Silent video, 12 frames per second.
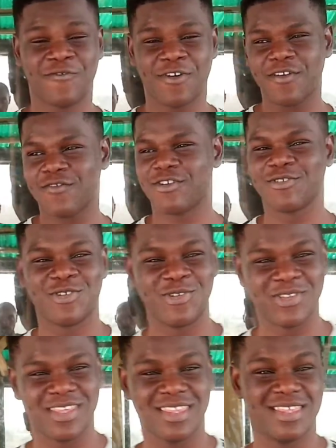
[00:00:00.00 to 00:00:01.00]
a very very
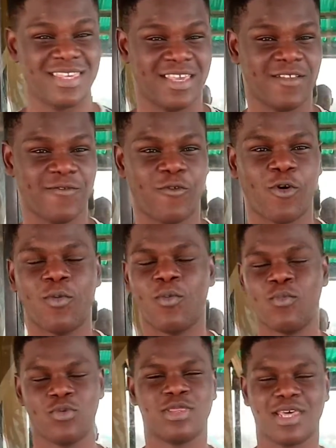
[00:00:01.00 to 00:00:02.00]
good thing for
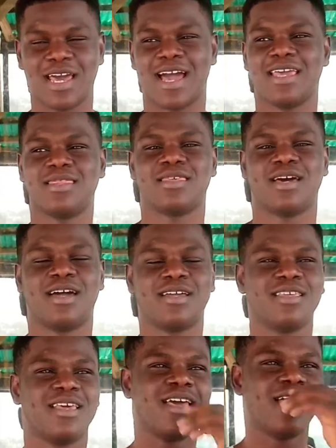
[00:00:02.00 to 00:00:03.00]
most guys
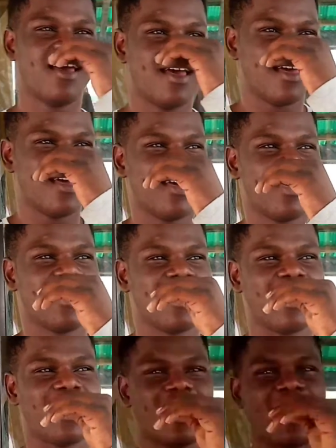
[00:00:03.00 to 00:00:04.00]
and
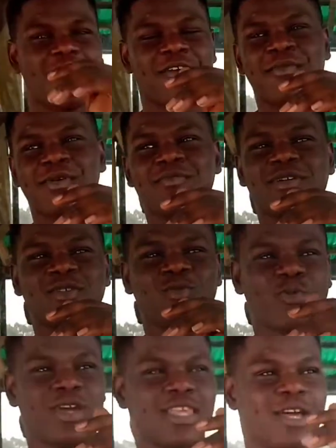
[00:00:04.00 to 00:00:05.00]
I remembered
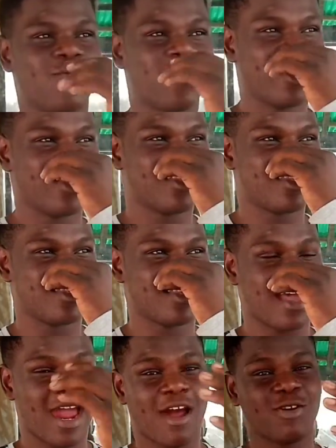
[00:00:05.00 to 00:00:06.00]
when I went
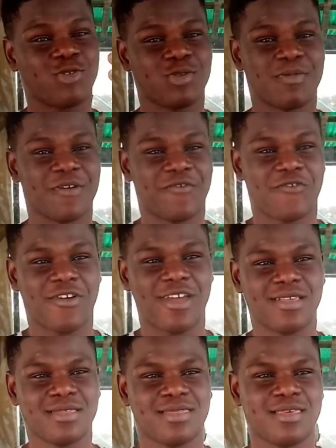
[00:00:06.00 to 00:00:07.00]
out with my
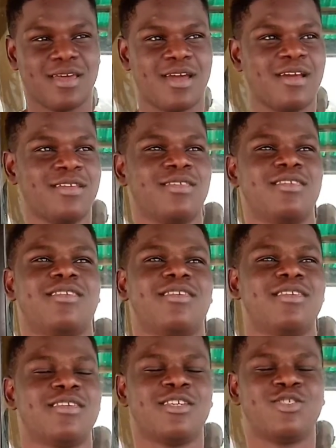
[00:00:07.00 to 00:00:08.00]
friends and
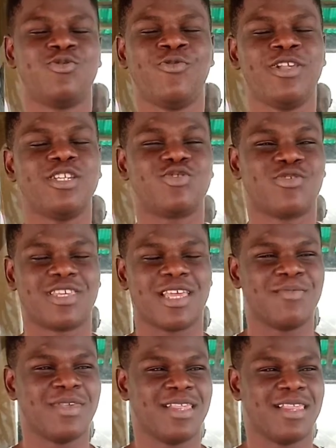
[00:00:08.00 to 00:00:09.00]
it really
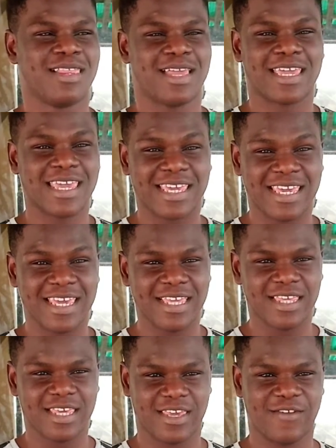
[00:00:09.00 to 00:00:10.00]
treated me like a
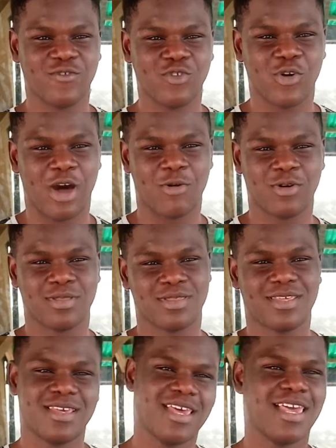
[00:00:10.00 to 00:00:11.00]
kid even though I was